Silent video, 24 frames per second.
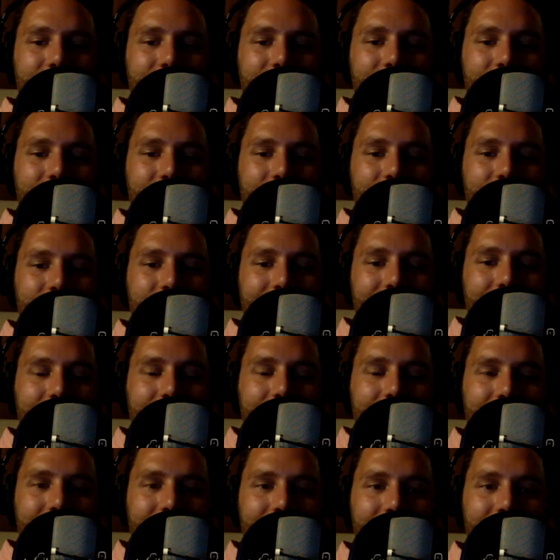
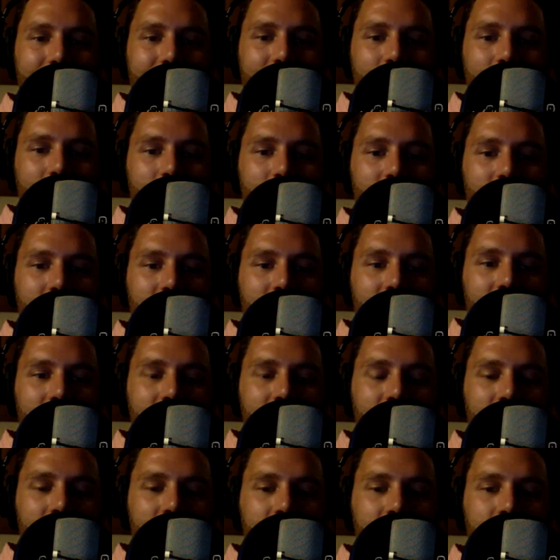
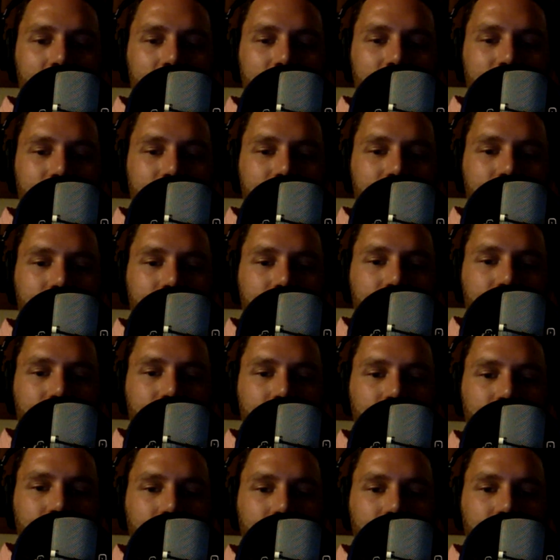
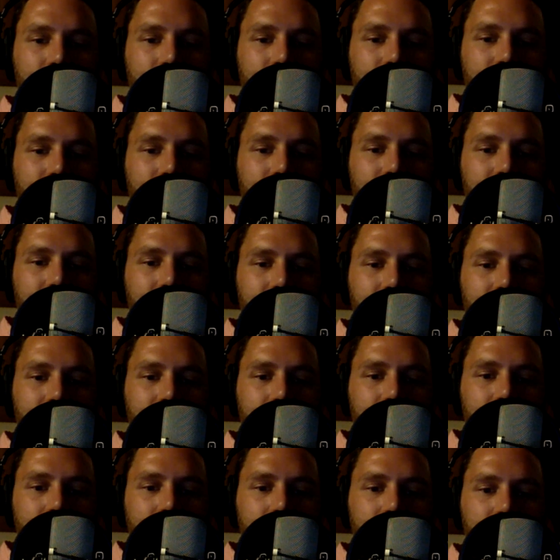
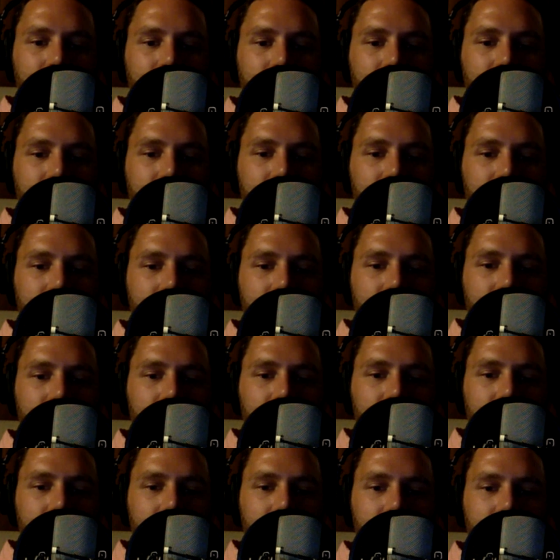
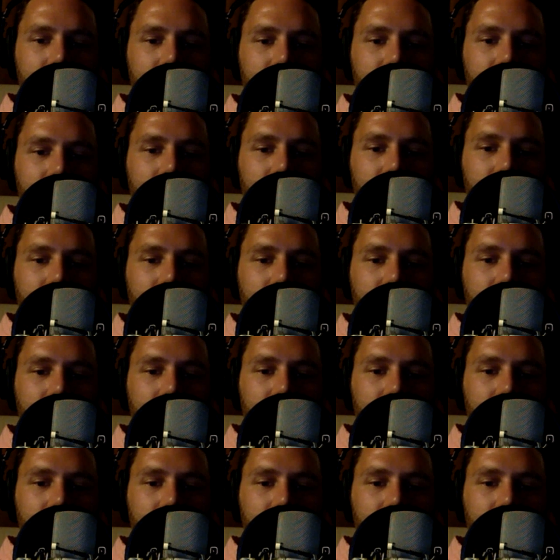(silent)